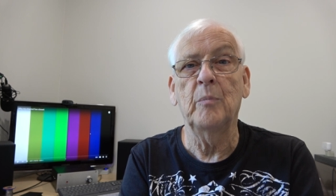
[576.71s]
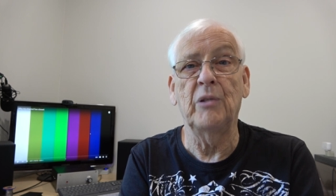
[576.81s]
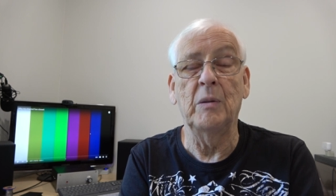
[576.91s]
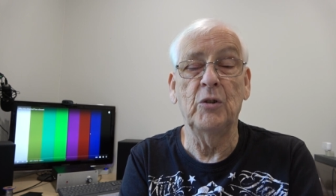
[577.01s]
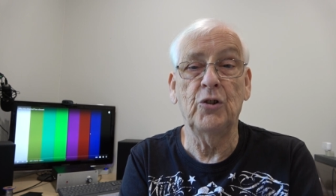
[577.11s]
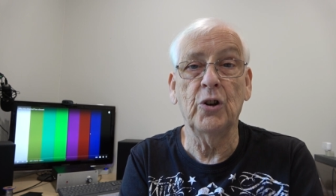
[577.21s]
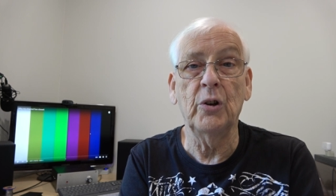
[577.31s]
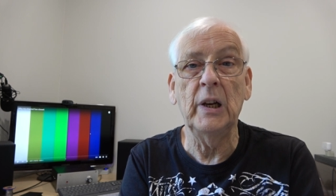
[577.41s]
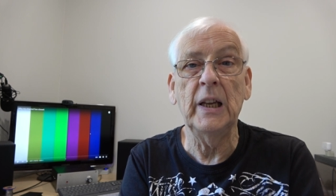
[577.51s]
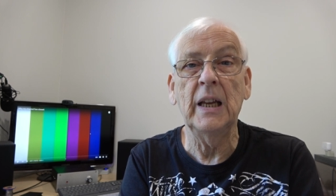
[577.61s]

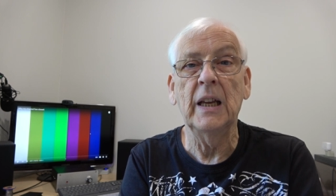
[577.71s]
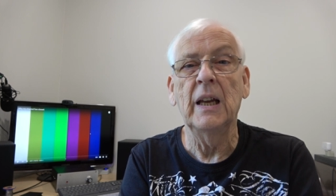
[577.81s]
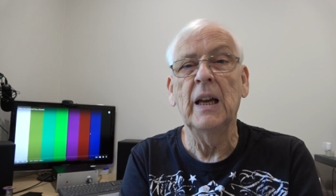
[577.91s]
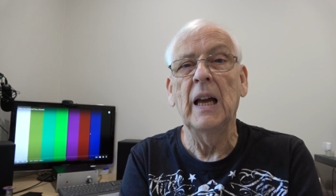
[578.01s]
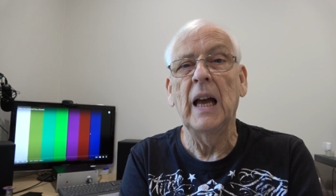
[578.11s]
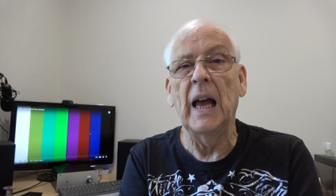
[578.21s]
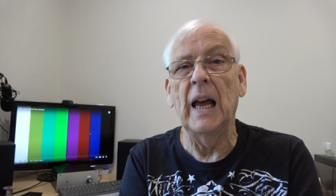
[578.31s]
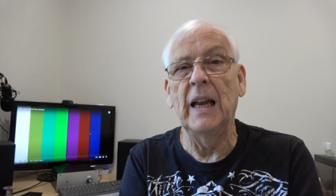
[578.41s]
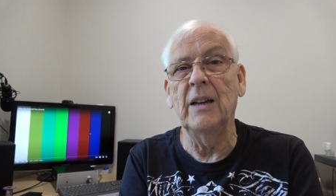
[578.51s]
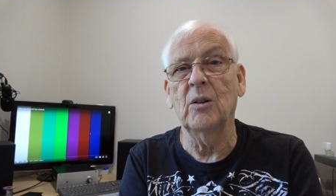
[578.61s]
prematurely
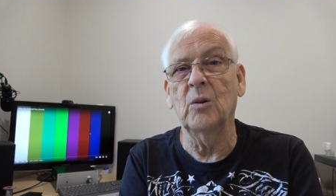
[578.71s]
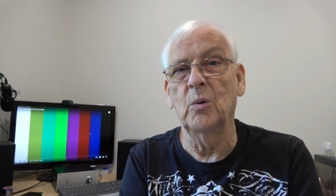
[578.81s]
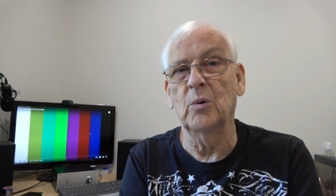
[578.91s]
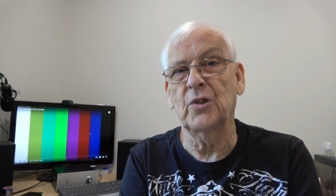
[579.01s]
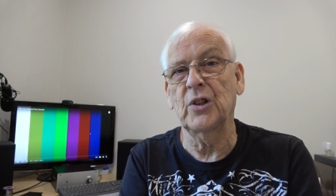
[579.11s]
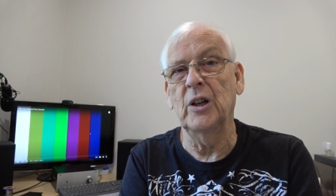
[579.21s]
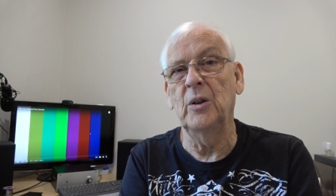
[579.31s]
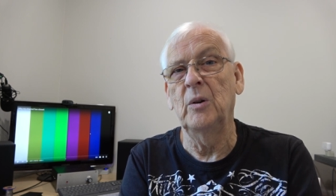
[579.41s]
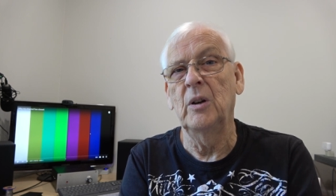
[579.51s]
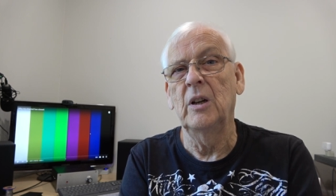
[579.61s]
and also